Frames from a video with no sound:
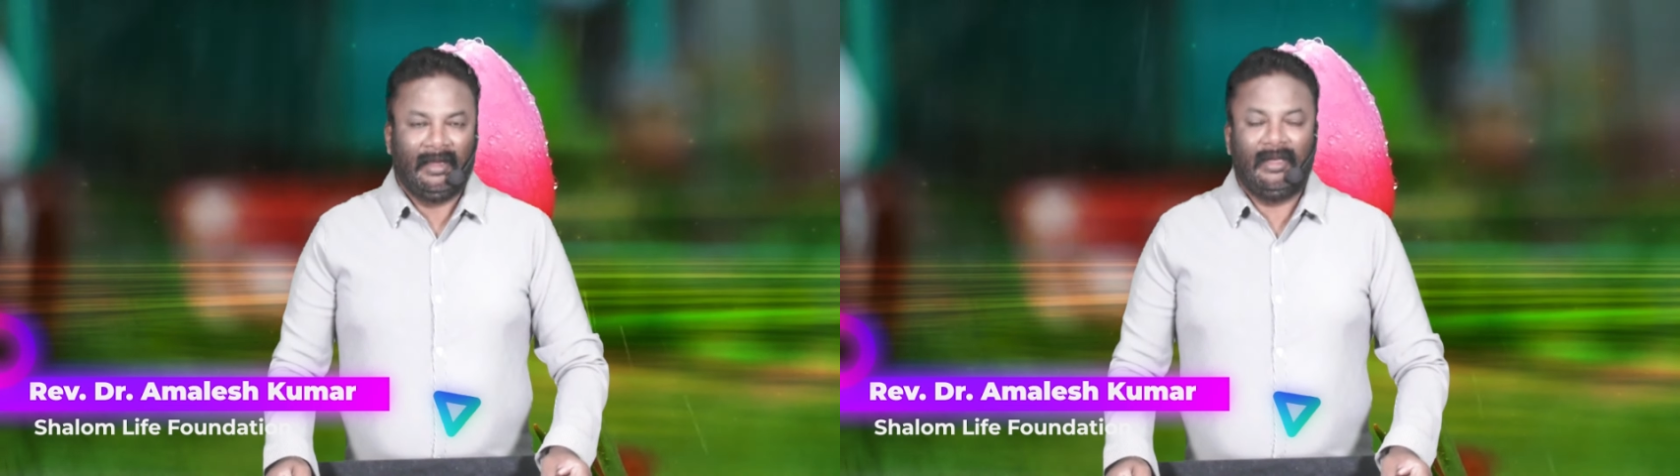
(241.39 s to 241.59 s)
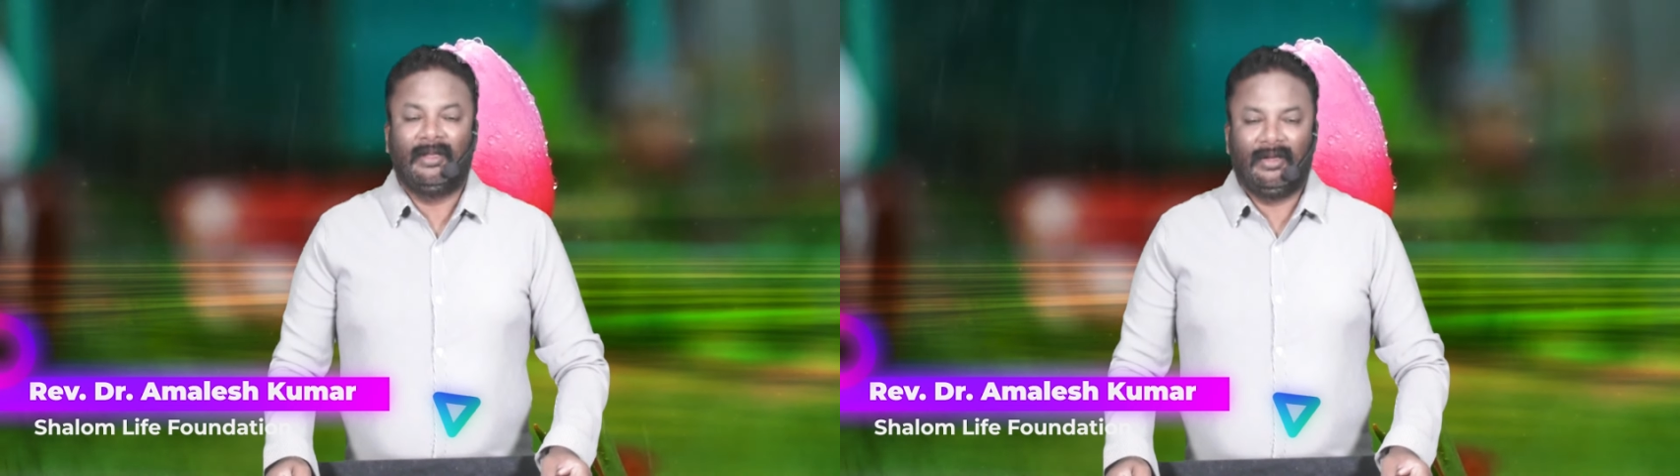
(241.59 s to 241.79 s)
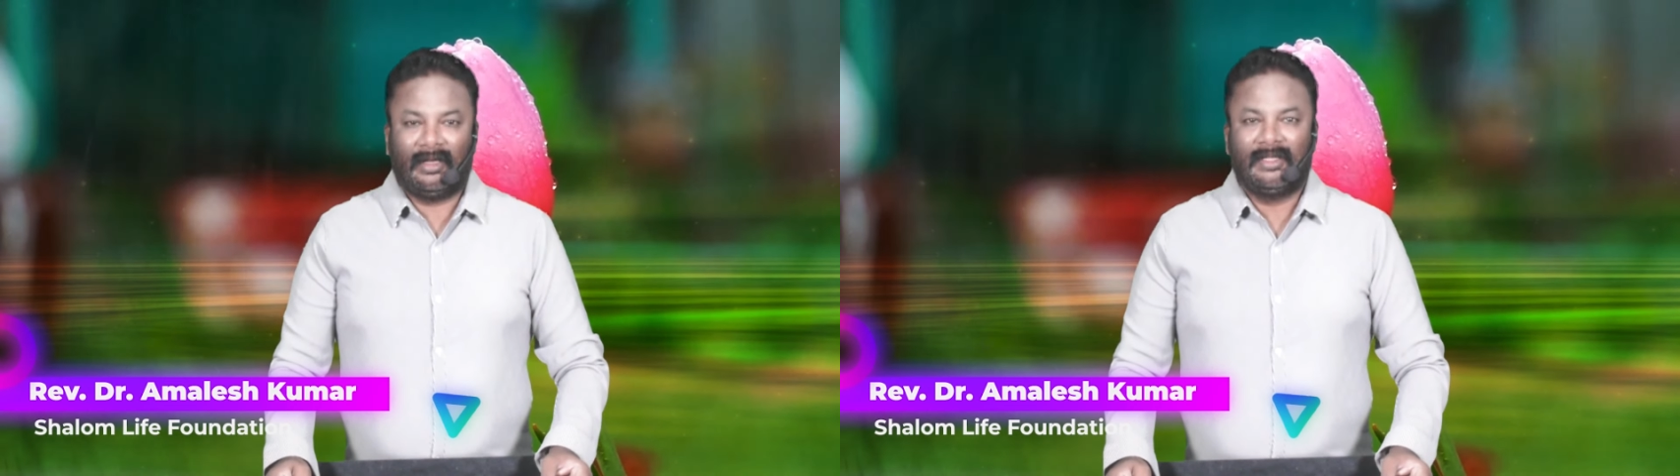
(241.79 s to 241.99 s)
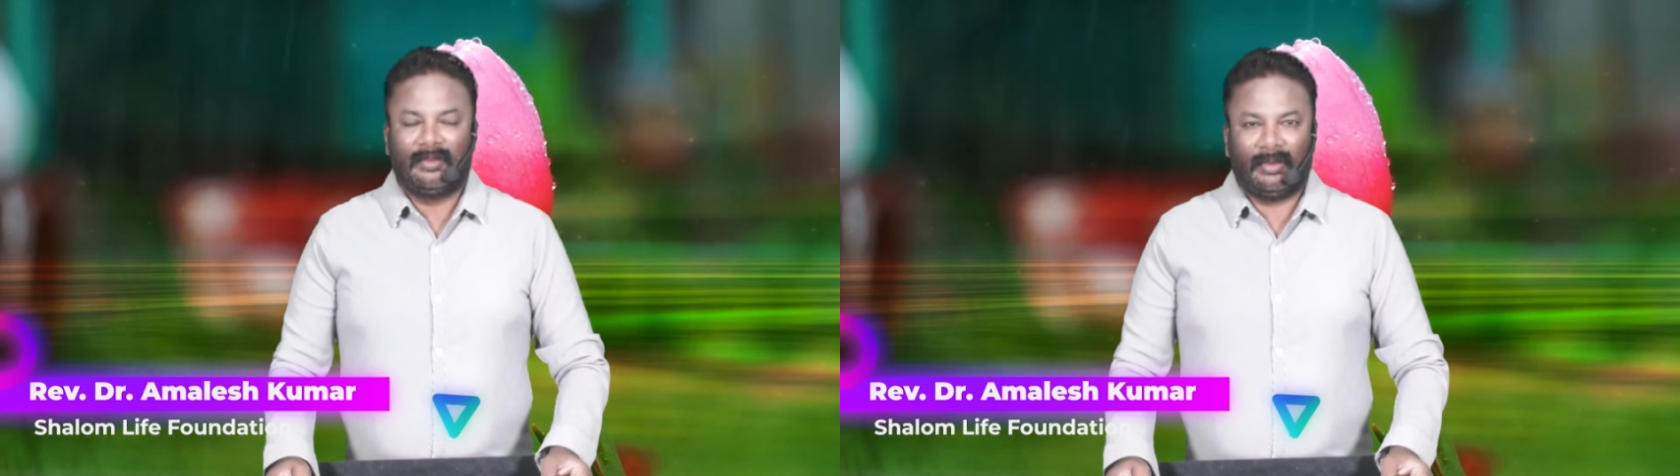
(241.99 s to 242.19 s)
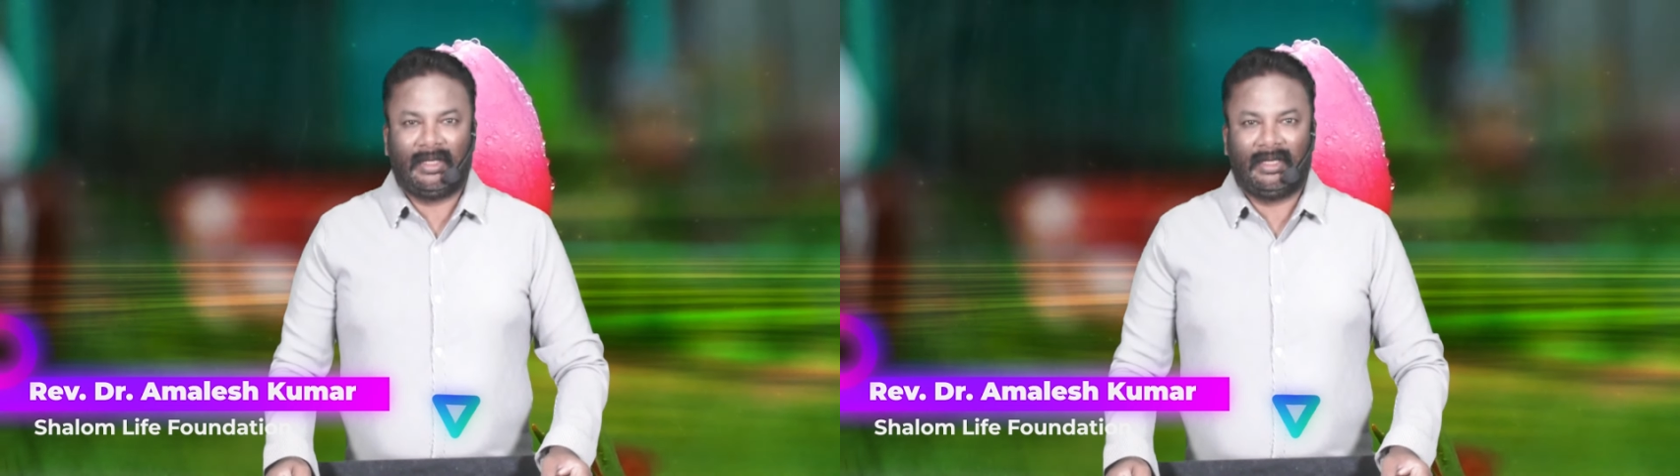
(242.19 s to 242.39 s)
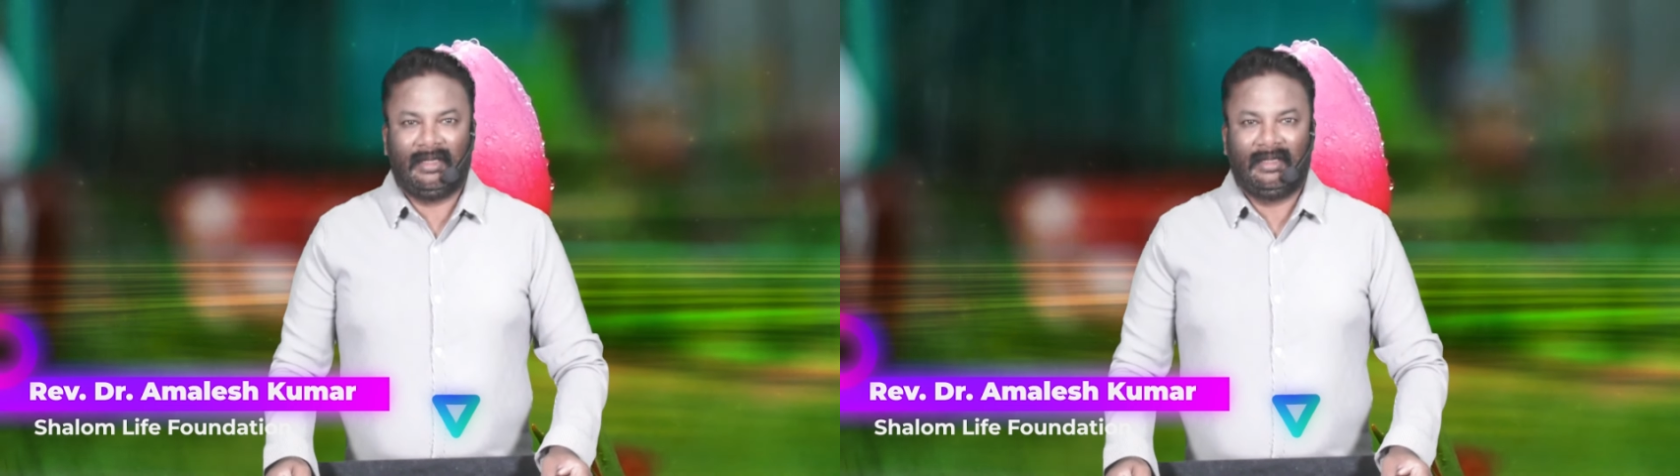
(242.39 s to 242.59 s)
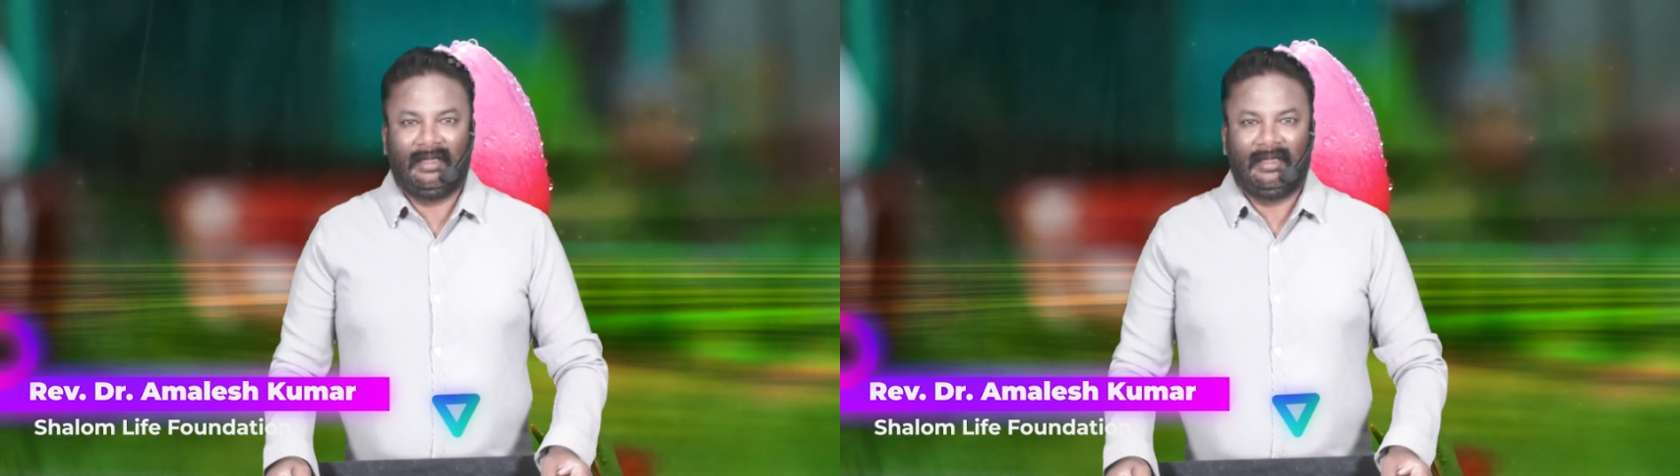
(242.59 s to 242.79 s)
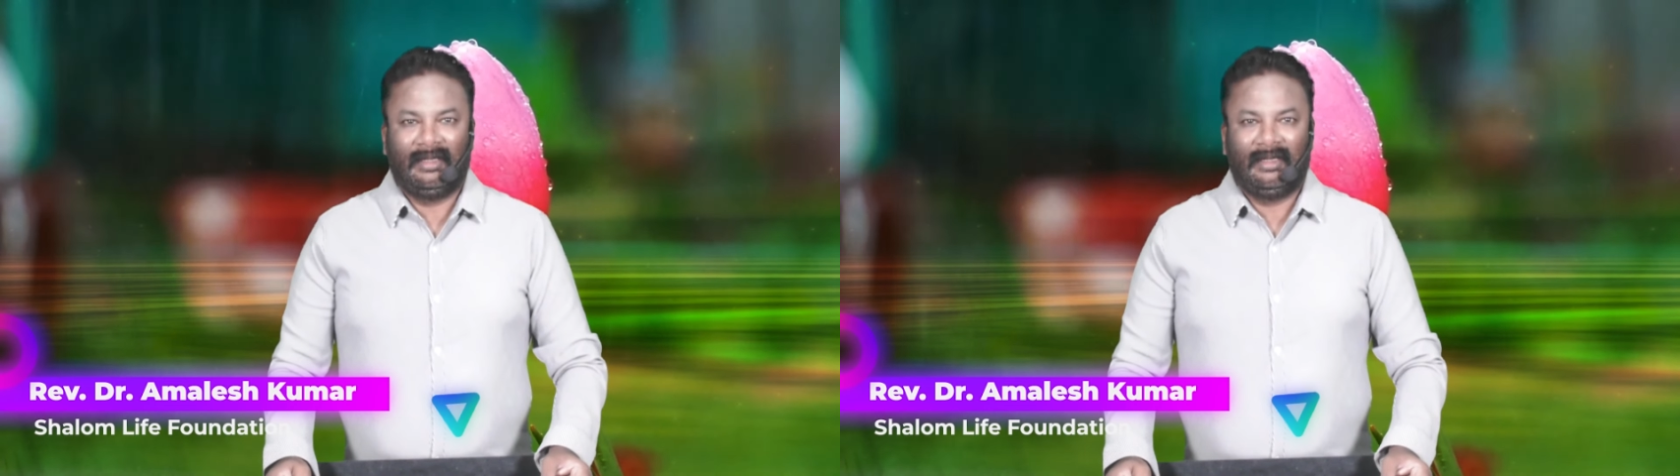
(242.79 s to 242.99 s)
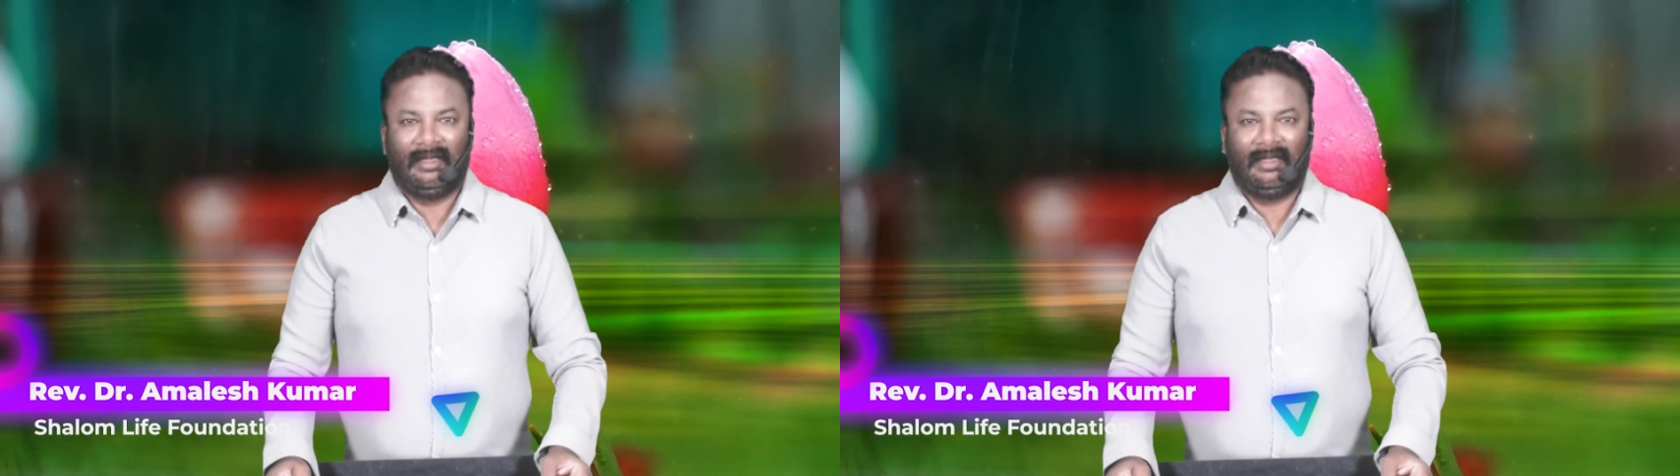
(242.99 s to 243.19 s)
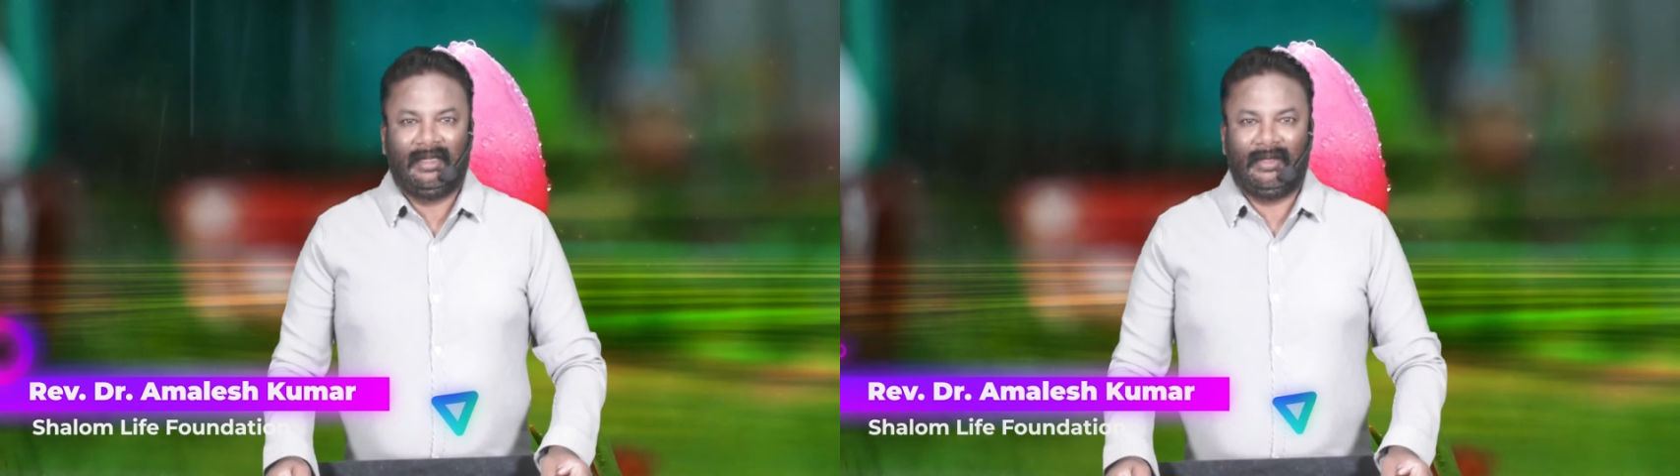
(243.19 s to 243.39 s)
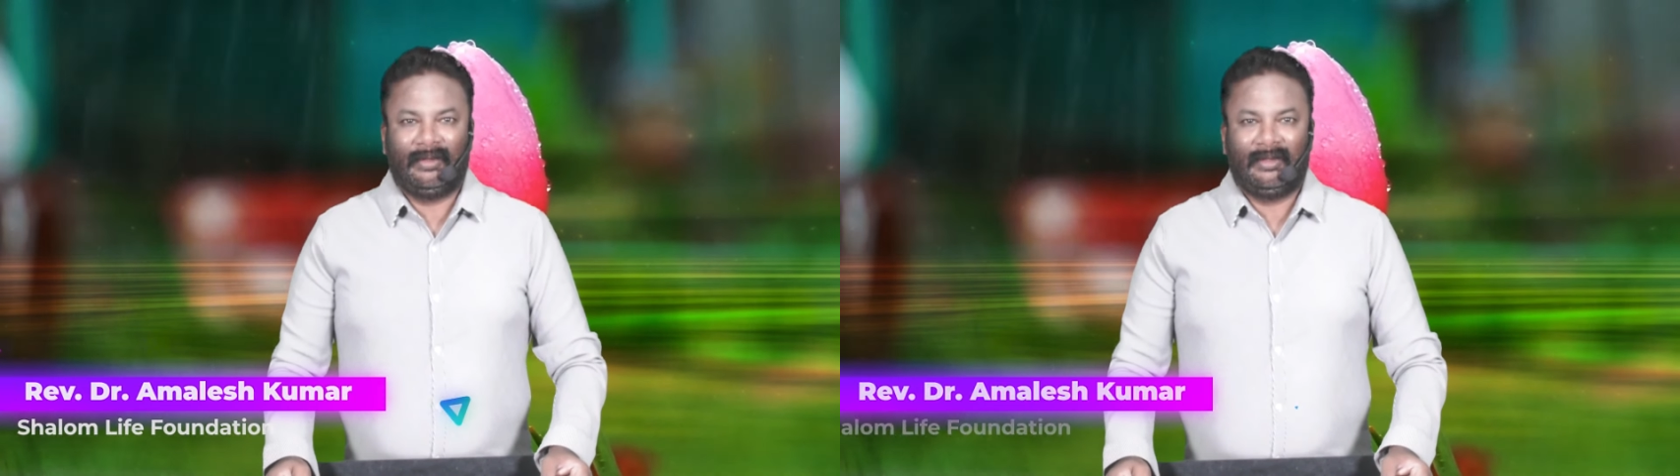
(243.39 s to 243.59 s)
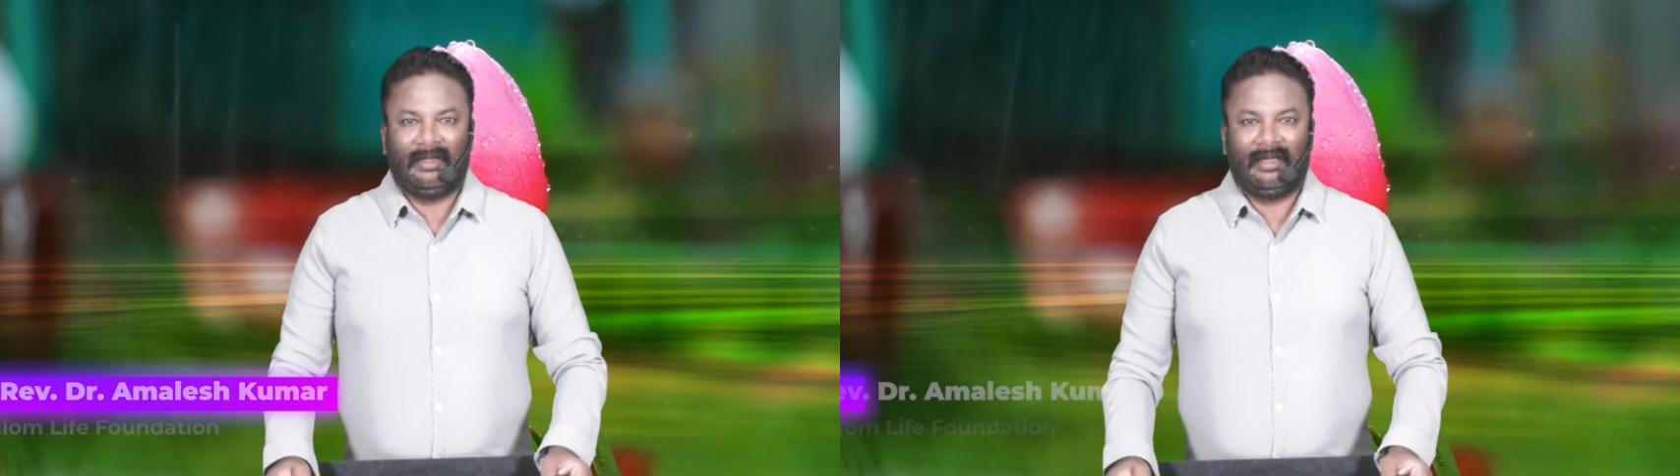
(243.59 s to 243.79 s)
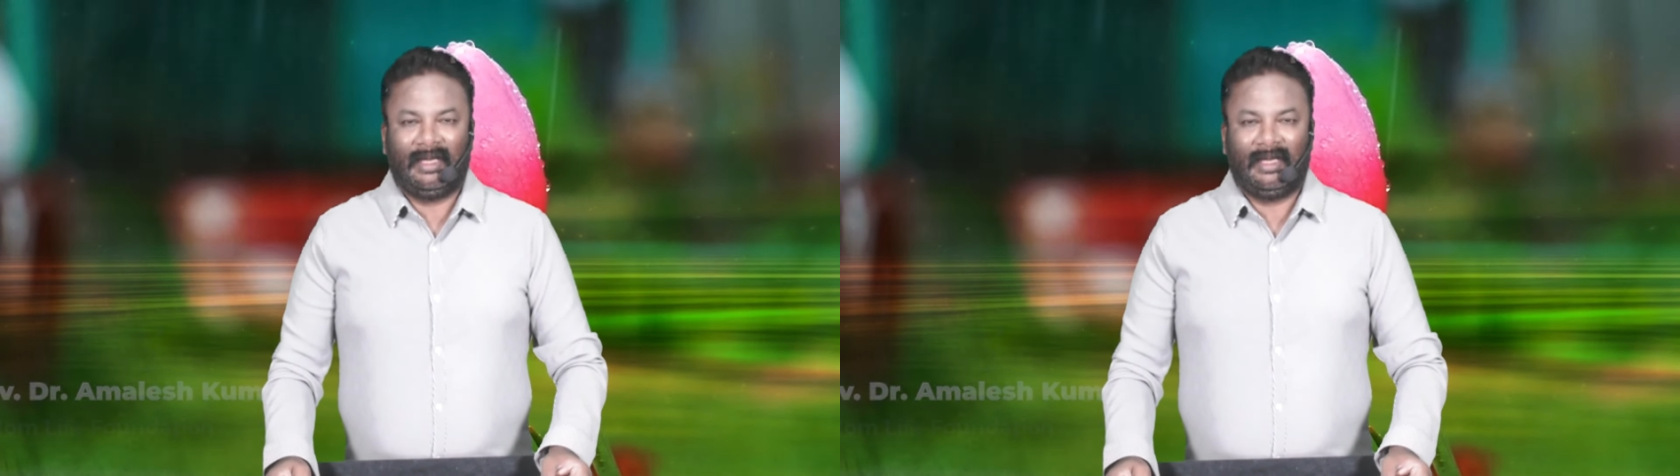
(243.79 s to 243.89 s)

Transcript: In a God's word, you know,